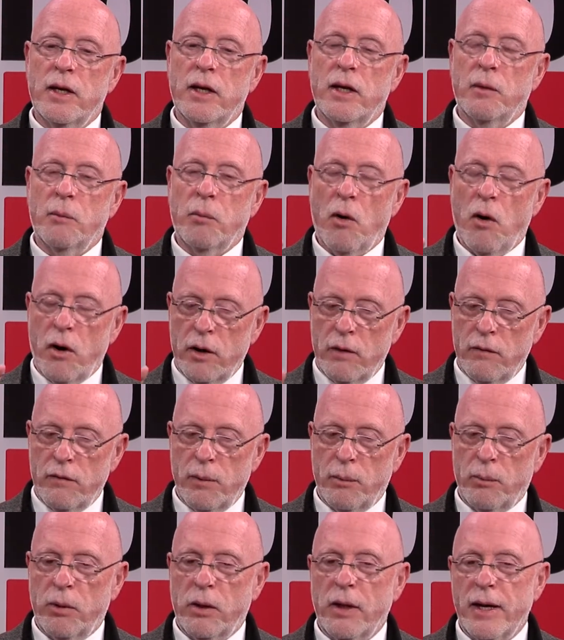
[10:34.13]
part of the
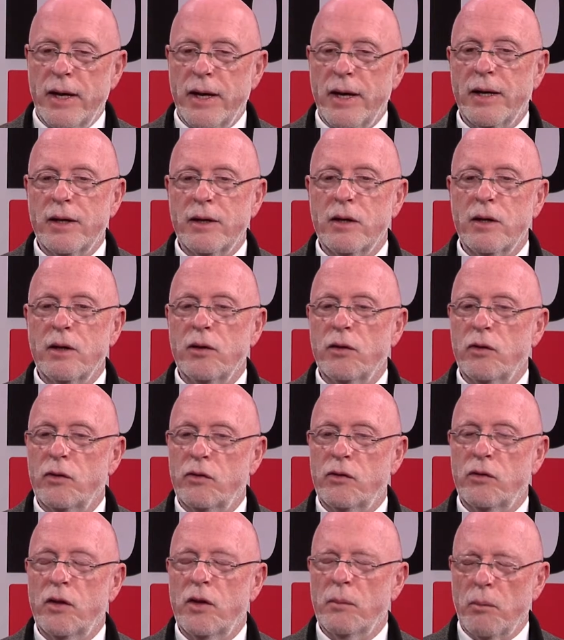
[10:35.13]
plan
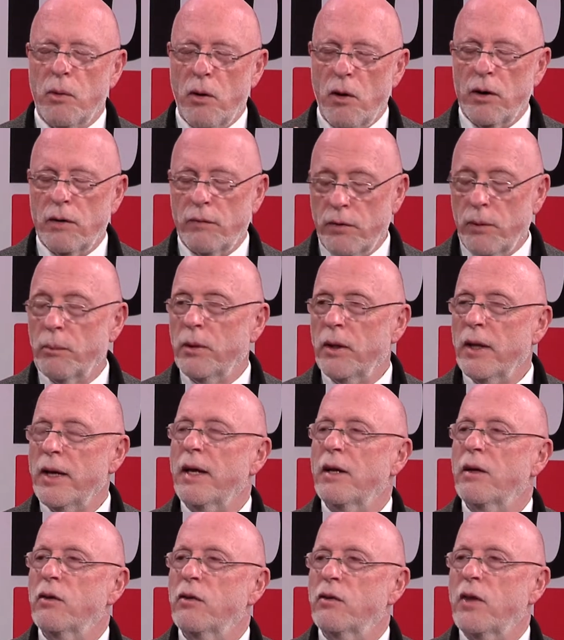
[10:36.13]
is part of the
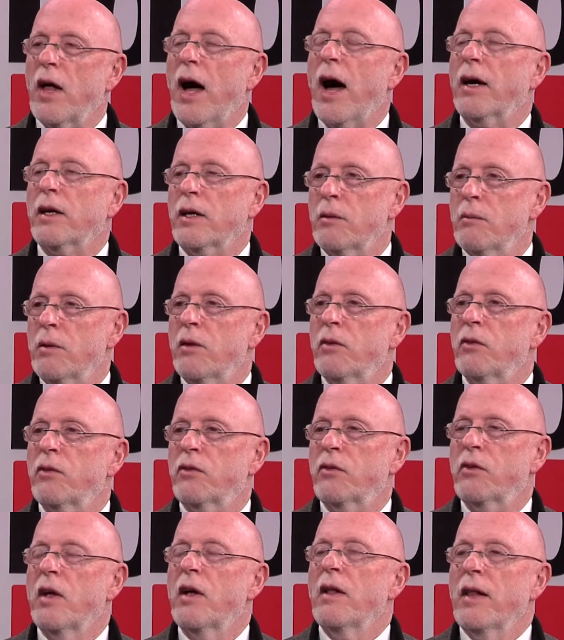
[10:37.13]
plan is
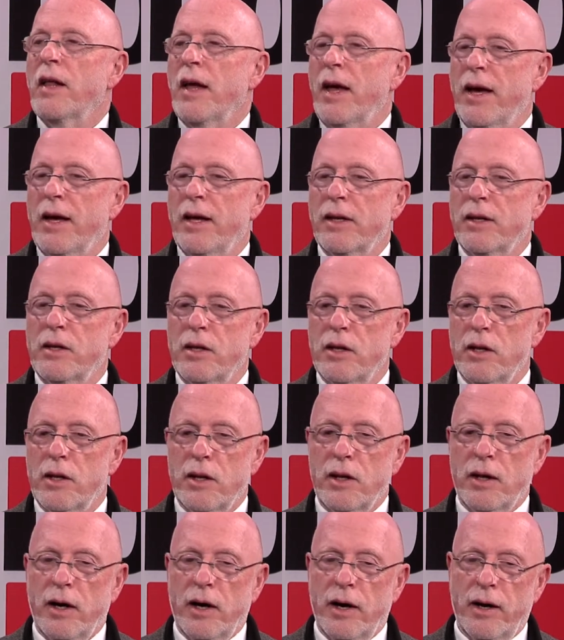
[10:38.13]
documents and
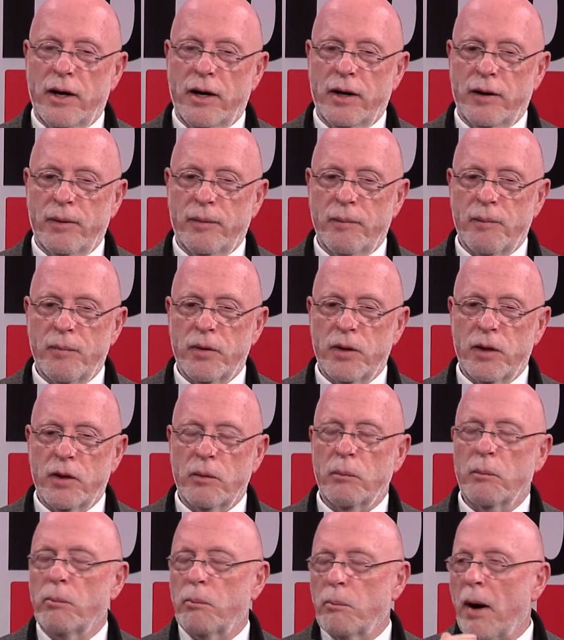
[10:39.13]
uh,
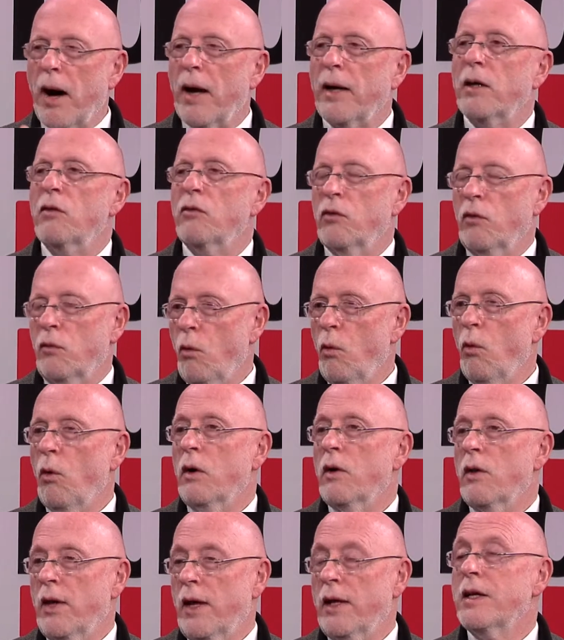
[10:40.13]
bodies of
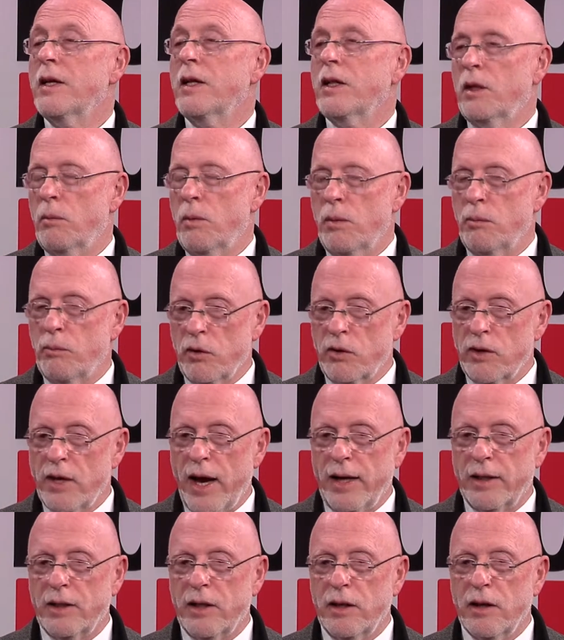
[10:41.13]
water that need to be
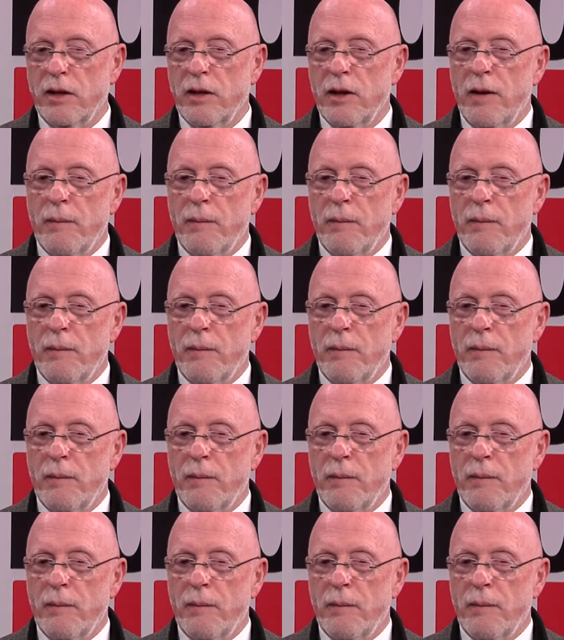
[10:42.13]
protected.